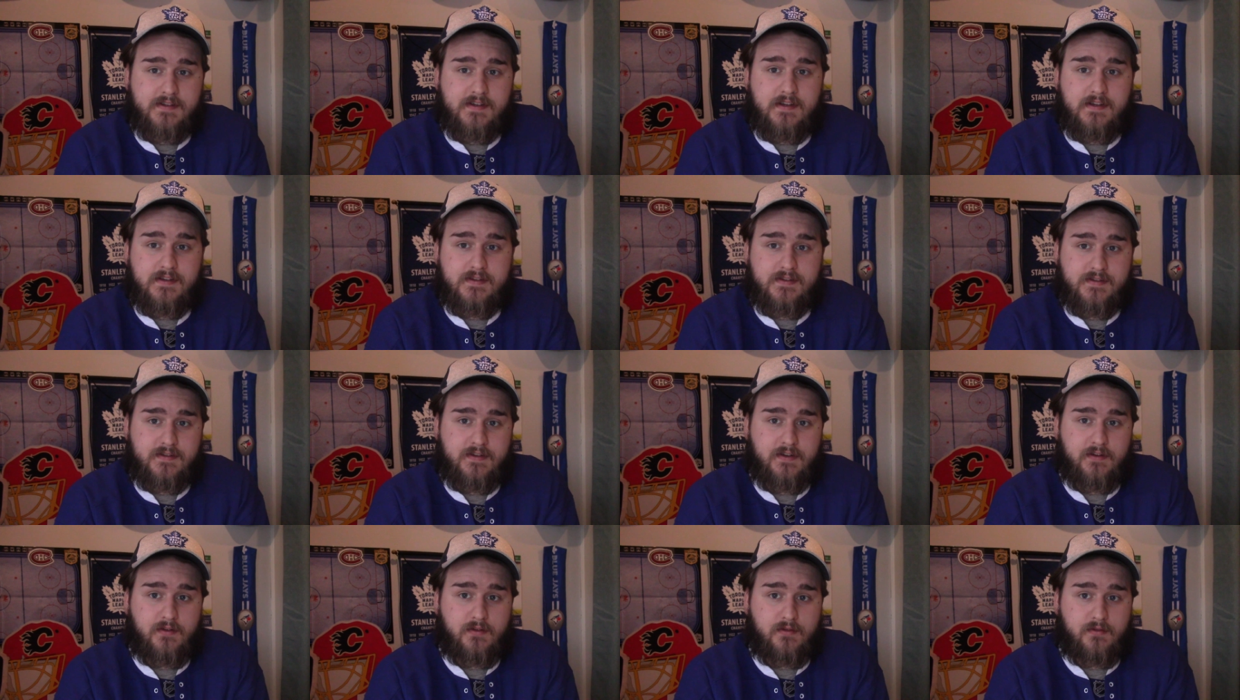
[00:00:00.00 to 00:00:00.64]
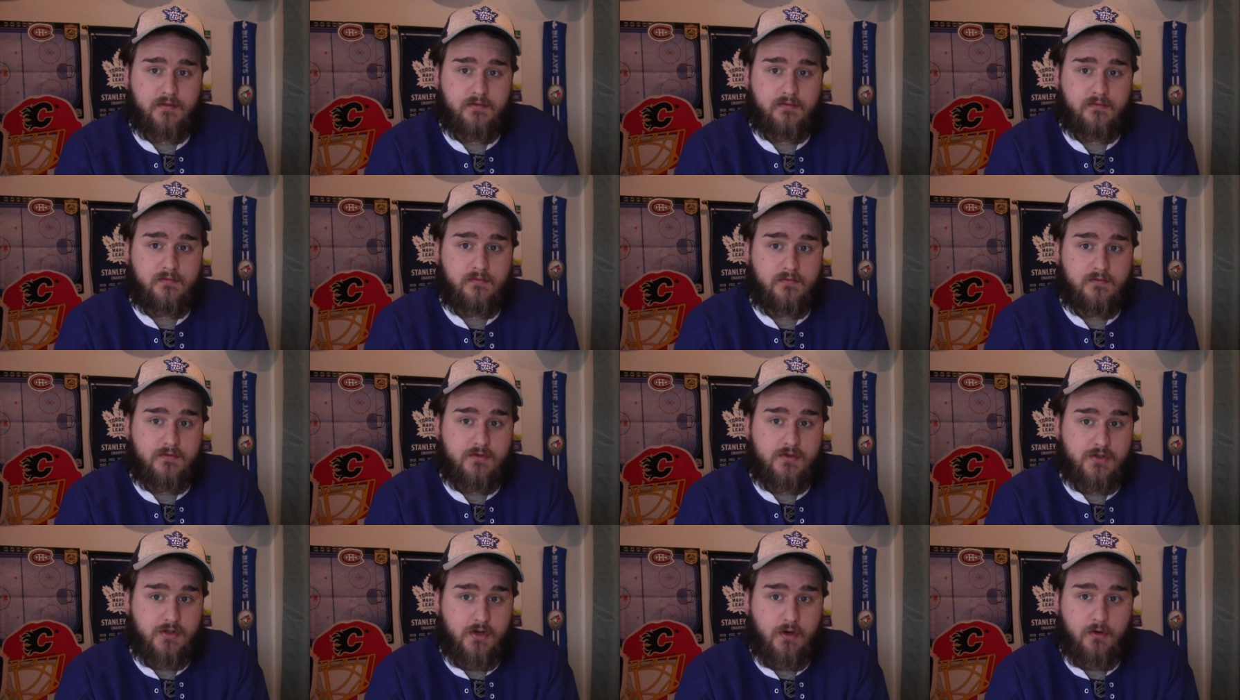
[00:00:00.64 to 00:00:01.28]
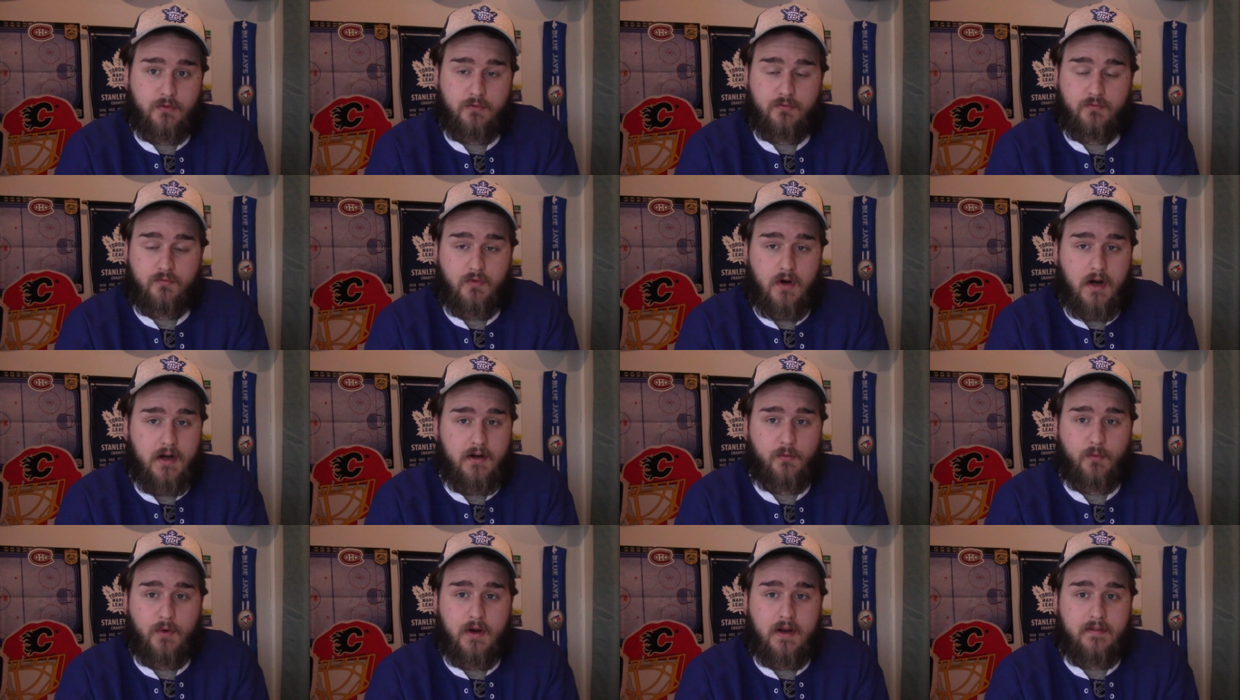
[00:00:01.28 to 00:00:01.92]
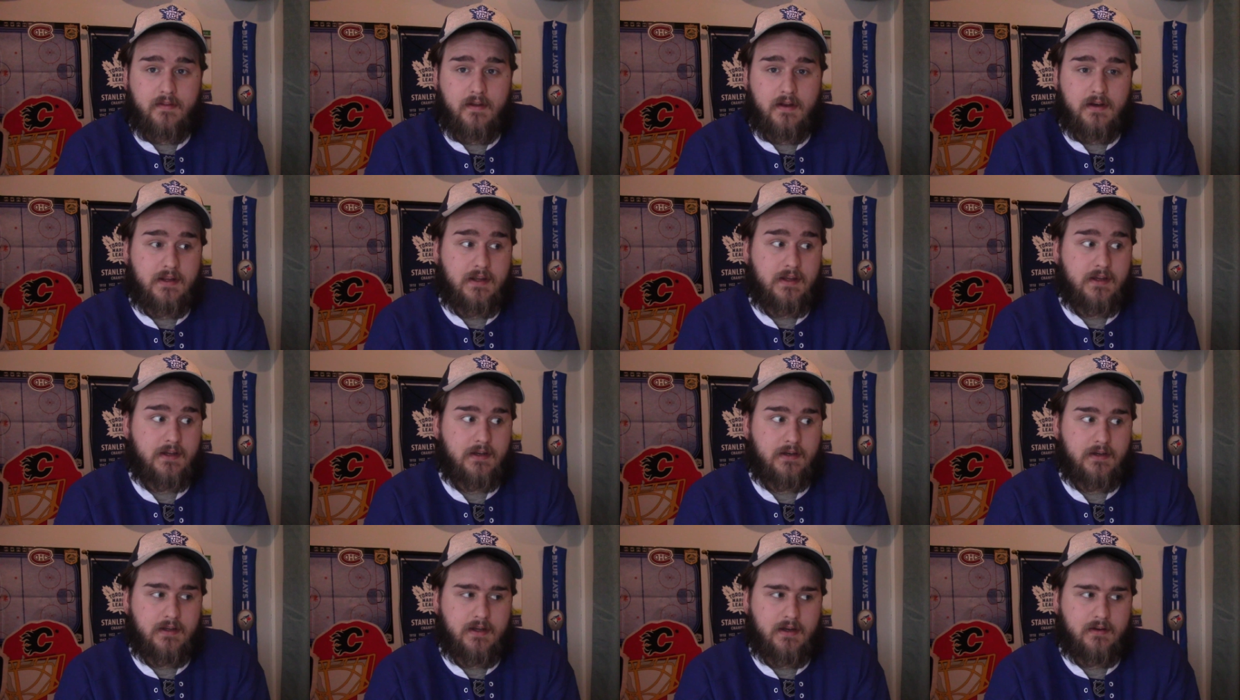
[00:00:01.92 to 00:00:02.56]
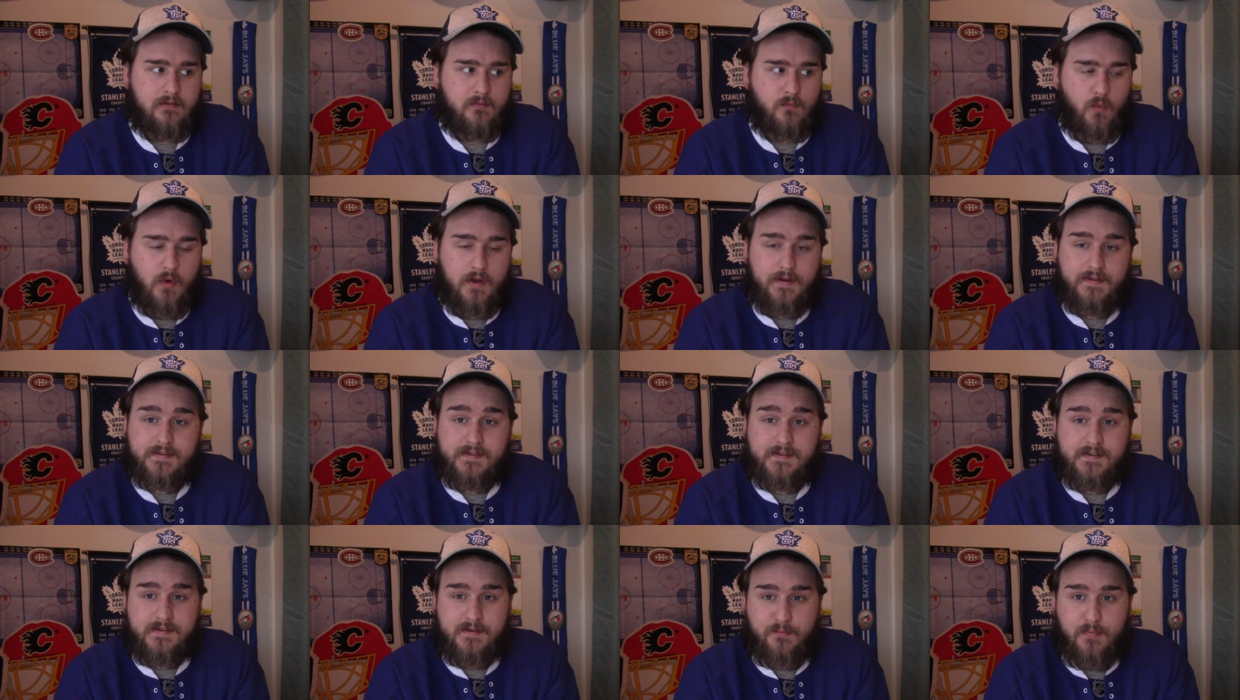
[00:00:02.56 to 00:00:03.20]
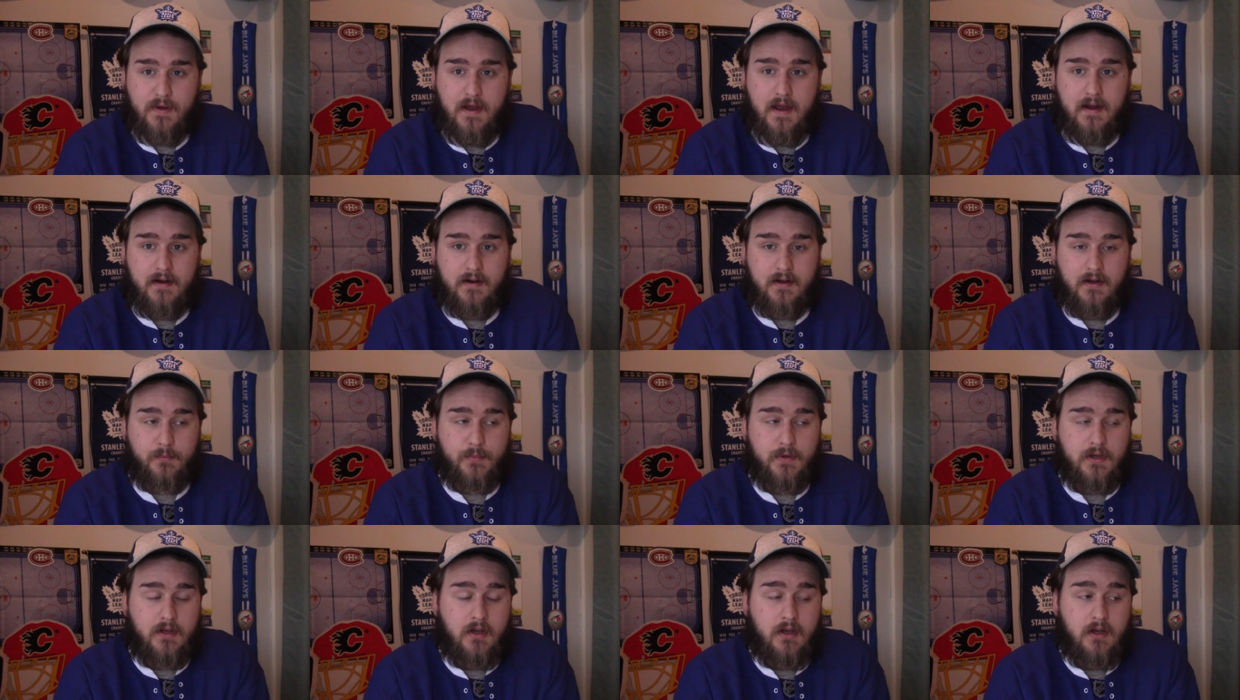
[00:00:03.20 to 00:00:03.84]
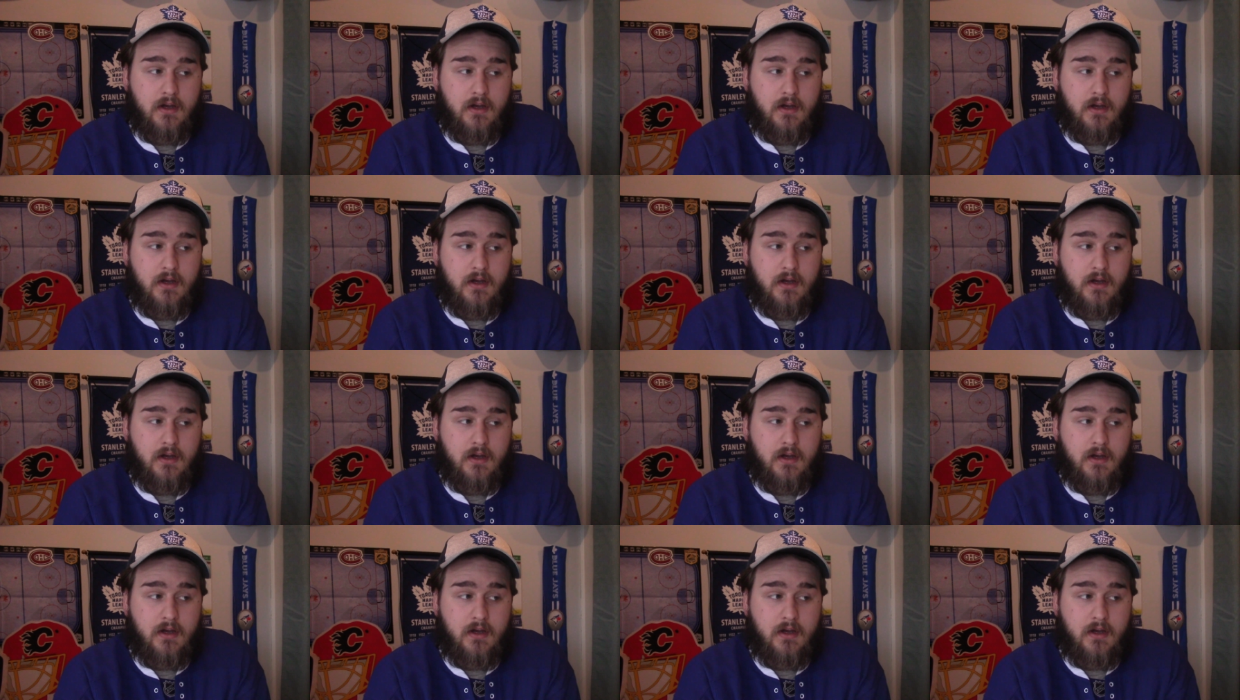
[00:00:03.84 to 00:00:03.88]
He still showed right away that he can get wins as a backup.